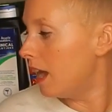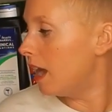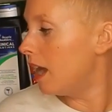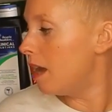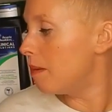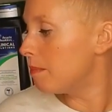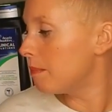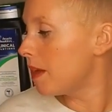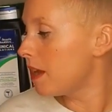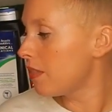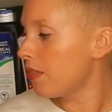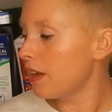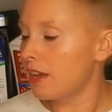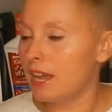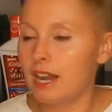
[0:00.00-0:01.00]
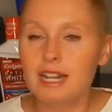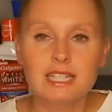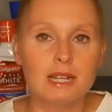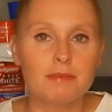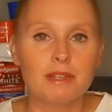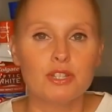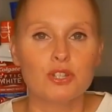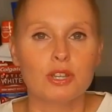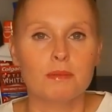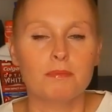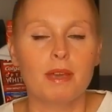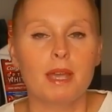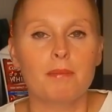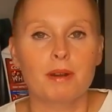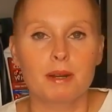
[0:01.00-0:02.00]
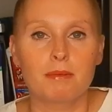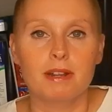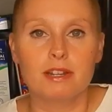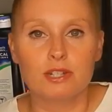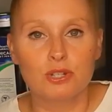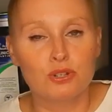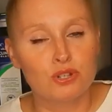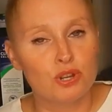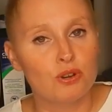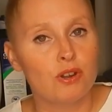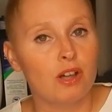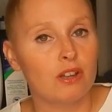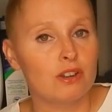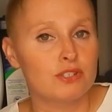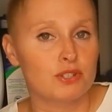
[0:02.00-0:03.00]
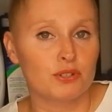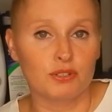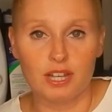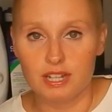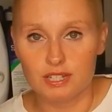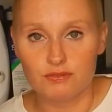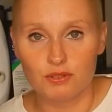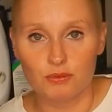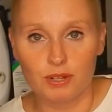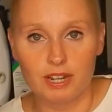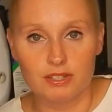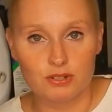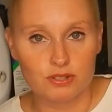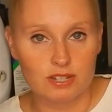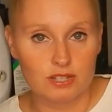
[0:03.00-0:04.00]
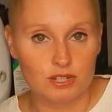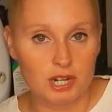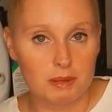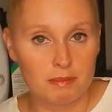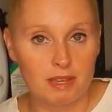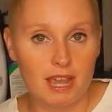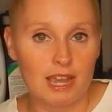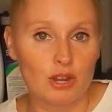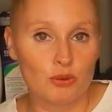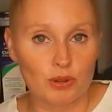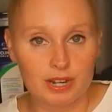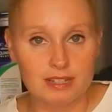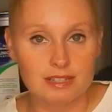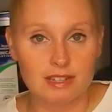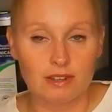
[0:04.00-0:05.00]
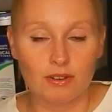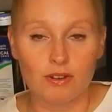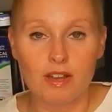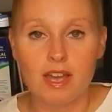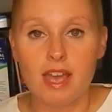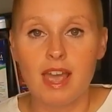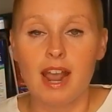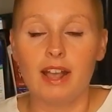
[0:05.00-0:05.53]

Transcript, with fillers: Anytime that you can pay pretty much $2 or less for razors, it's going to be a great deal,